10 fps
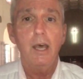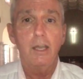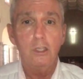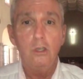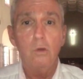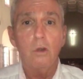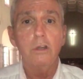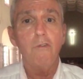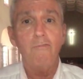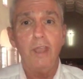you
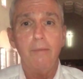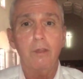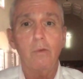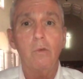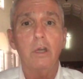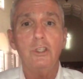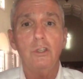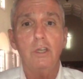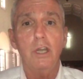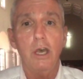or your family. We
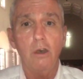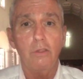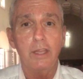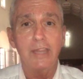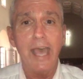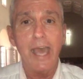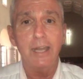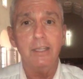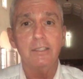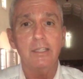want you to know that
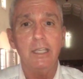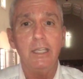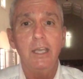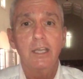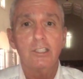that is the